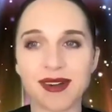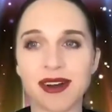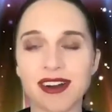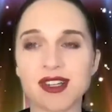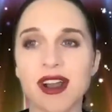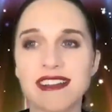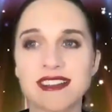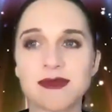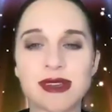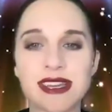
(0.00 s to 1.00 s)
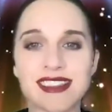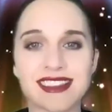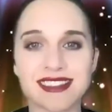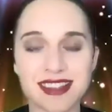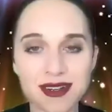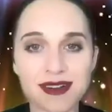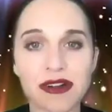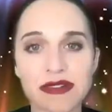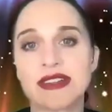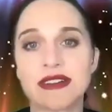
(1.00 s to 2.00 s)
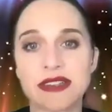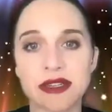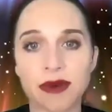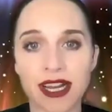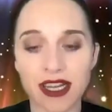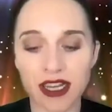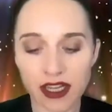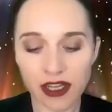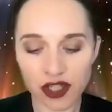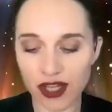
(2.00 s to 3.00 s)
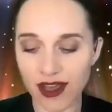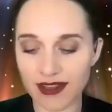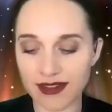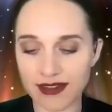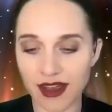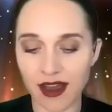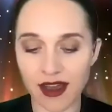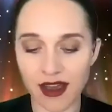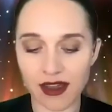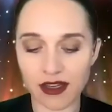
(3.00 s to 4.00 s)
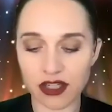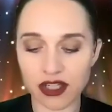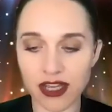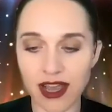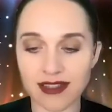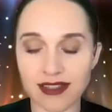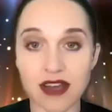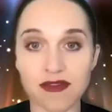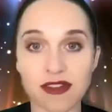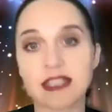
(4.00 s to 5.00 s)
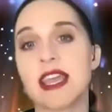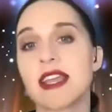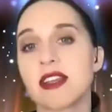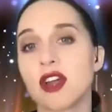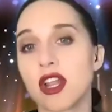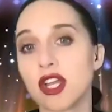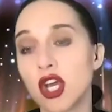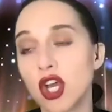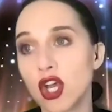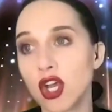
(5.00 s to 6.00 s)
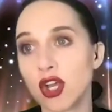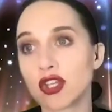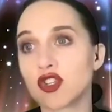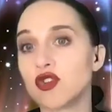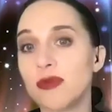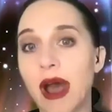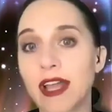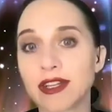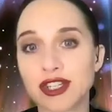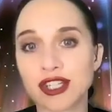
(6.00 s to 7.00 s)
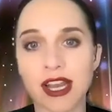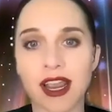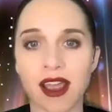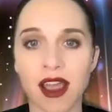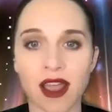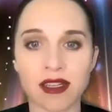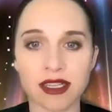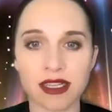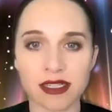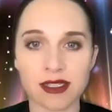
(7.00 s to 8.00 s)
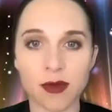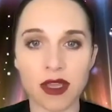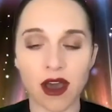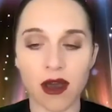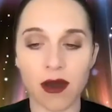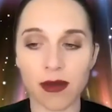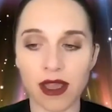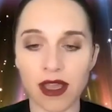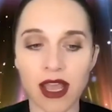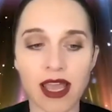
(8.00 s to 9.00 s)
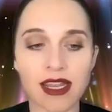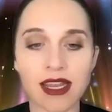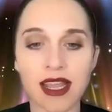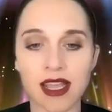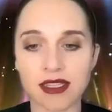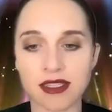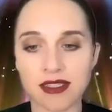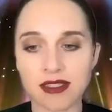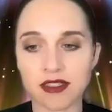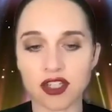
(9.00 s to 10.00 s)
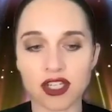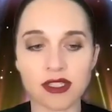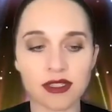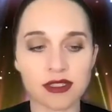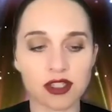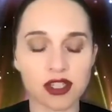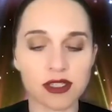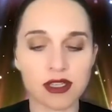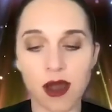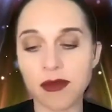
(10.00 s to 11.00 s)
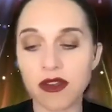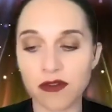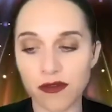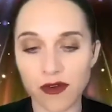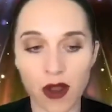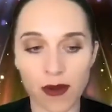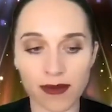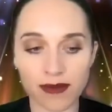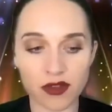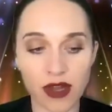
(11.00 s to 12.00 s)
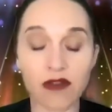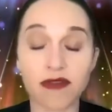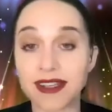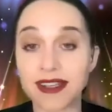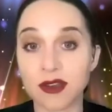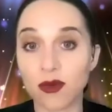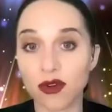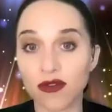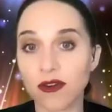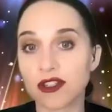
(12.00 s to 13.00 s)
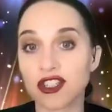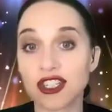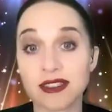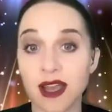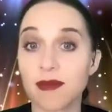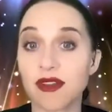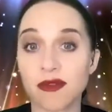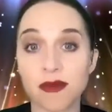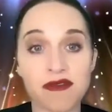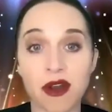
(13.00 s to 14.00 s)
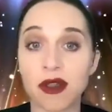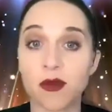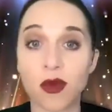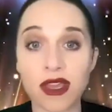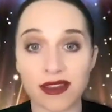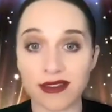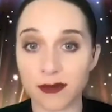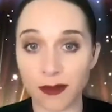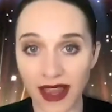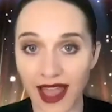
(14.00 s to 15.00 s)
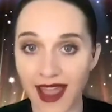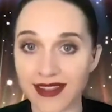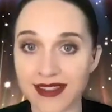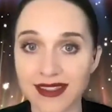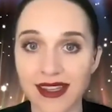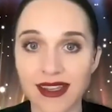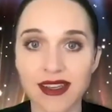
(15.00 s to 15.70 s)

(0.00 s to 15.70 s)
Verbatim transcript: or trying to be this hero for everyone she has uh, she has definitely taken on too much and it's become it and it it's she's she's coming from so now facing wilford she's coming from a very weakened place